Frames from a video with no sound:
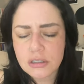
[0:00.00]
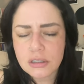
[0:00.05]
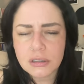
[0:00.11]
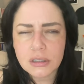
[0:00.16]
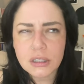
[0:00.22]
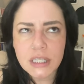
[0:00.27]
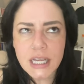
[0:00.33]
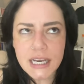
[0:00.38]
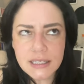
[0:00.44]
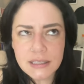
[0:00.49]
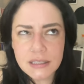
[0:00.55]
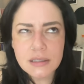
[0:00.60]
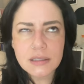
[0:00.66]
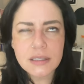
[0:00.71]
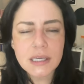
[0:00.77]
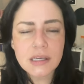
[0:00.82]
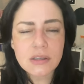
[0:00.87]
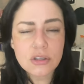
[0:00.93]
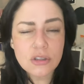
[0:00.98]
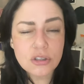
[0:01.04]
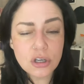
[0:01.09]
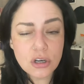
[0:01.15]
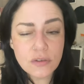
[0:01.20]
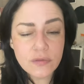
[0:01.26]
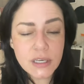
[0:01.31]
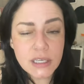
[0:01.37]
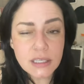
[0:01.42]
Licensing
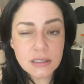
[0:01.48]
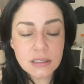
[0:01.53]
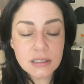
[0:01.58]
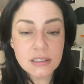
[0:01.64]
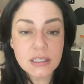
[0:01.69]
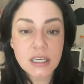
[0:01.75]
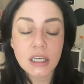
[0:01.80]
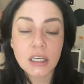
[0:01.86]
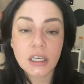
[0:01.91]
Service.